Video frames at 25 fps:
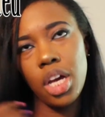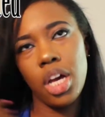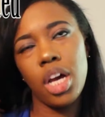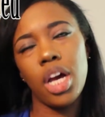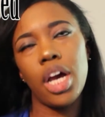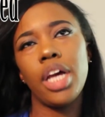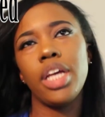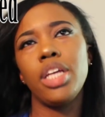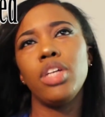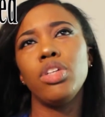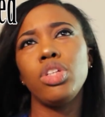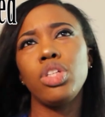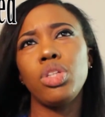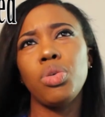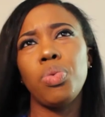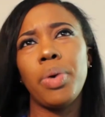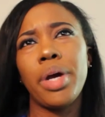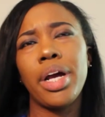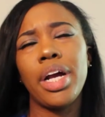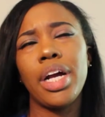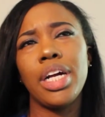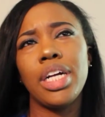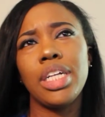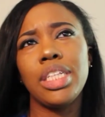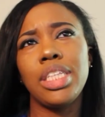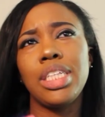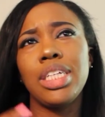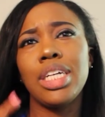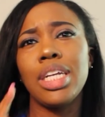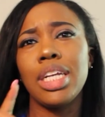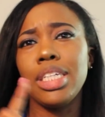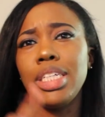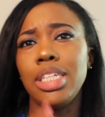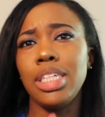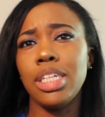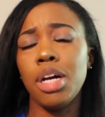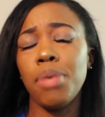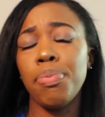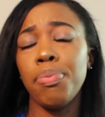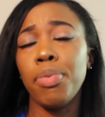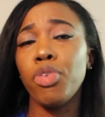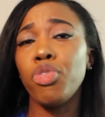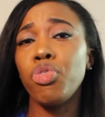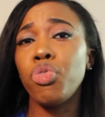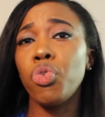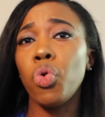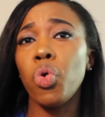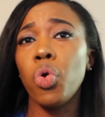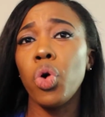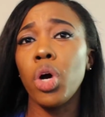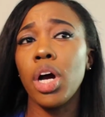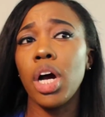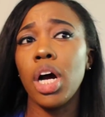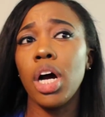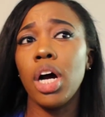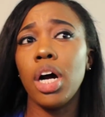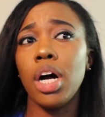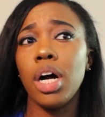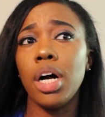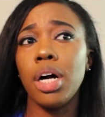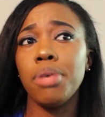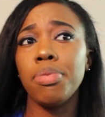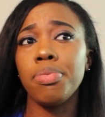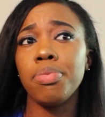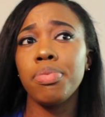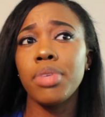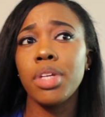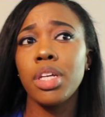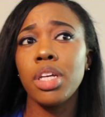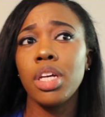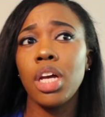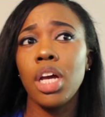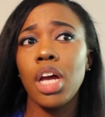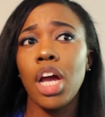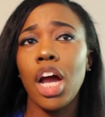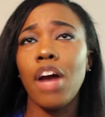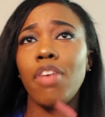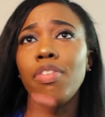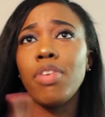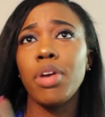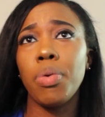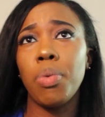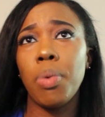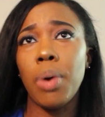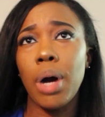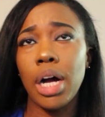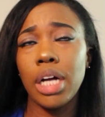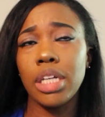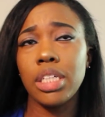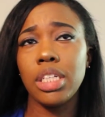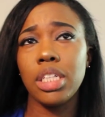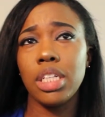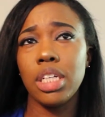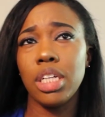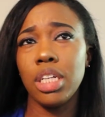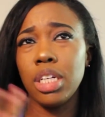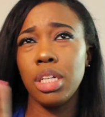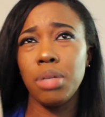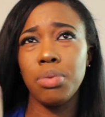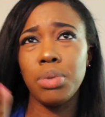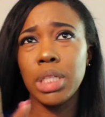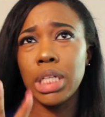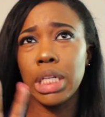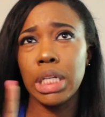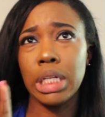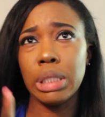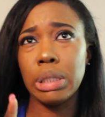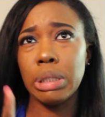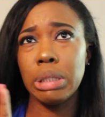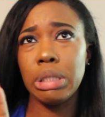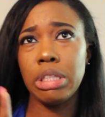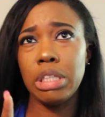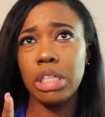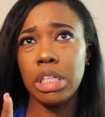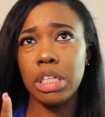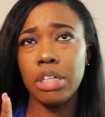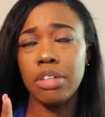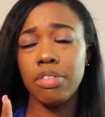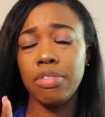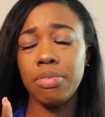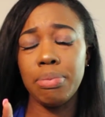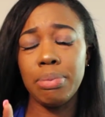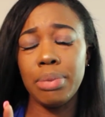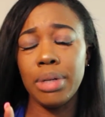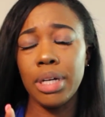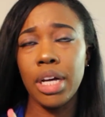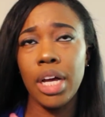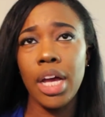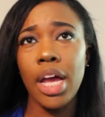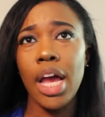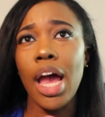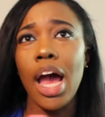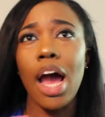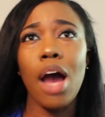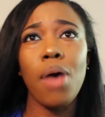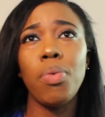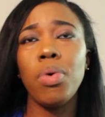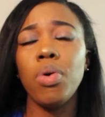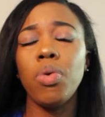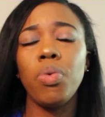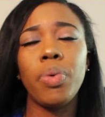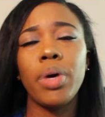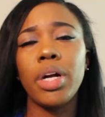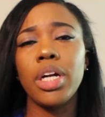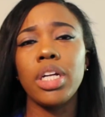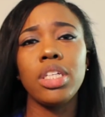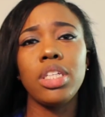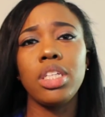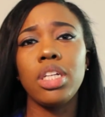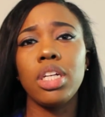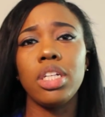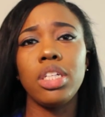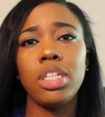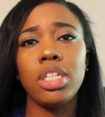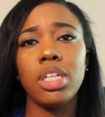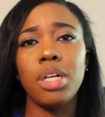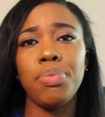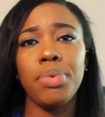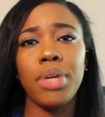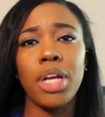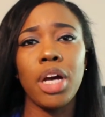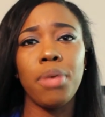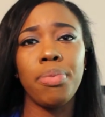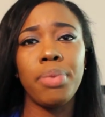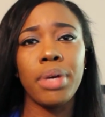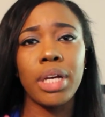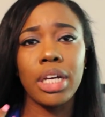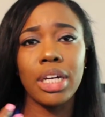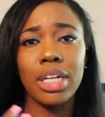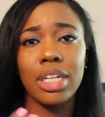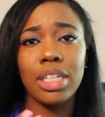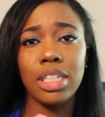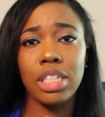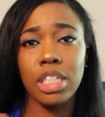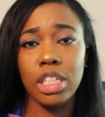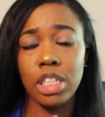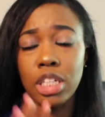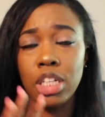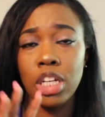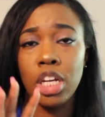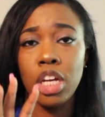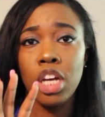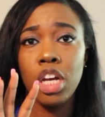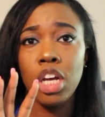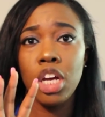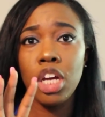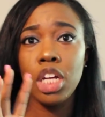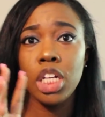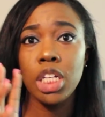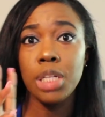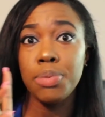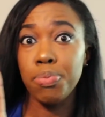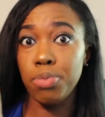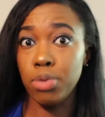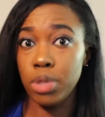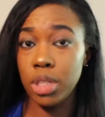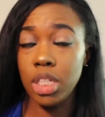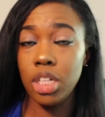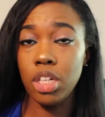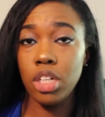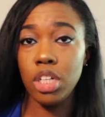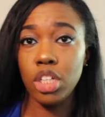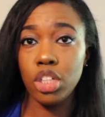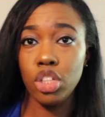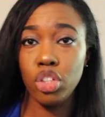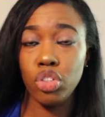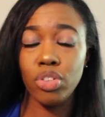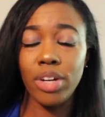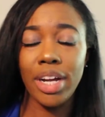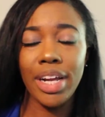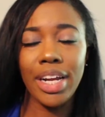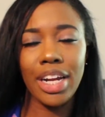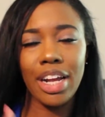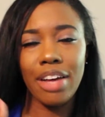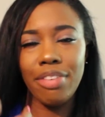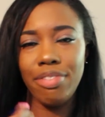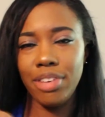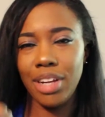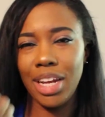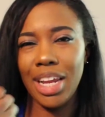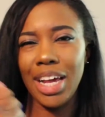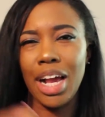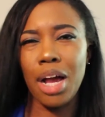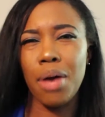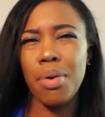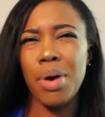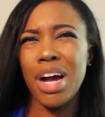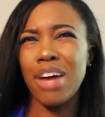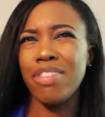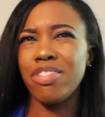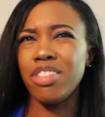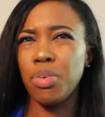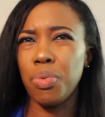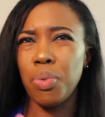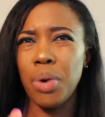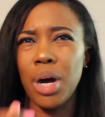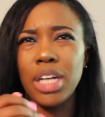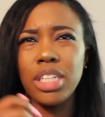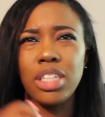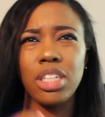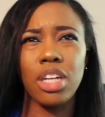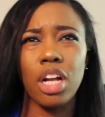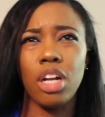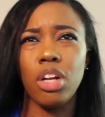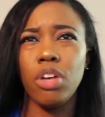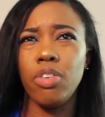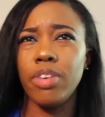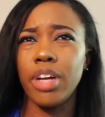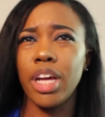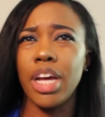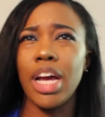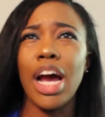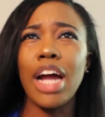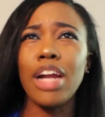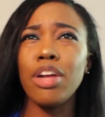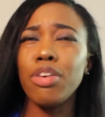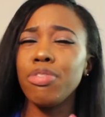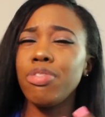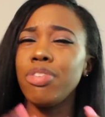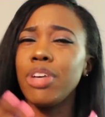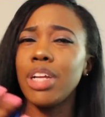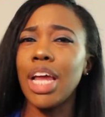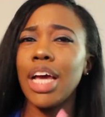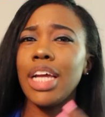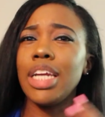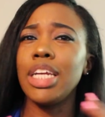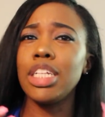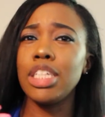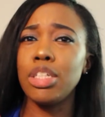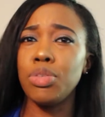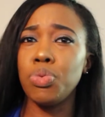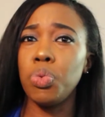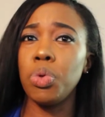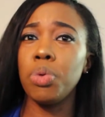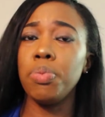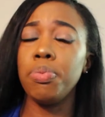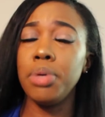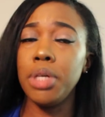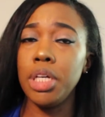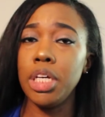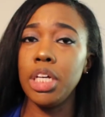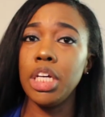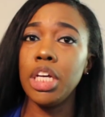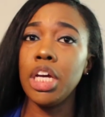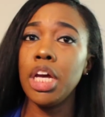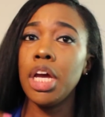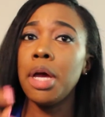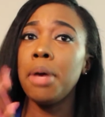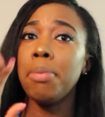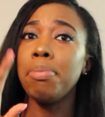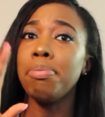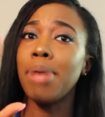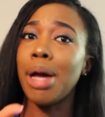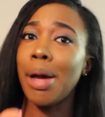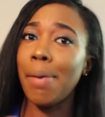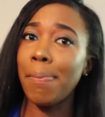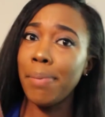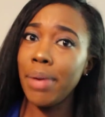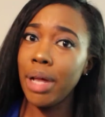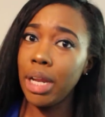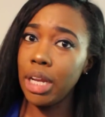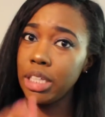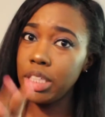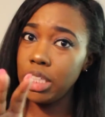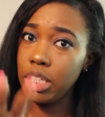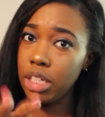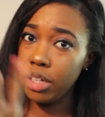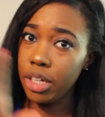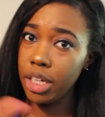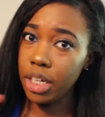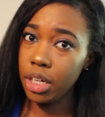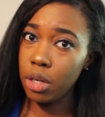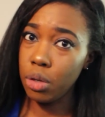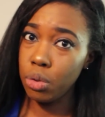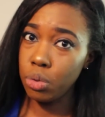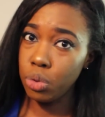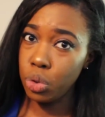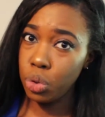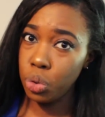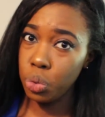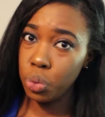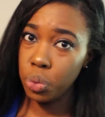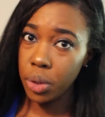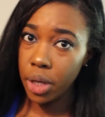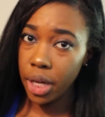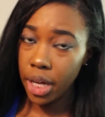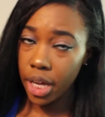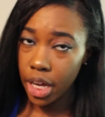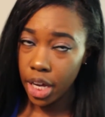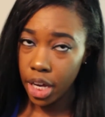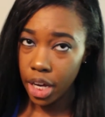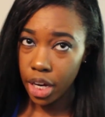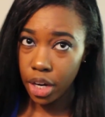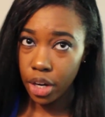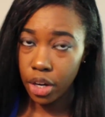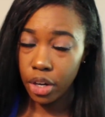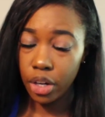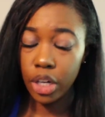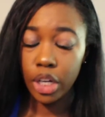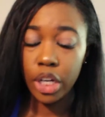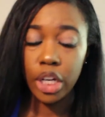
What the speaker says: I used to wear it to the gym before I rewashed it and it was a little stiff. But I won't wear this to the gym now because it's Brazilian straight and I feel like I would have to wash it all over again. I don't feel like this would be my military go-to hair.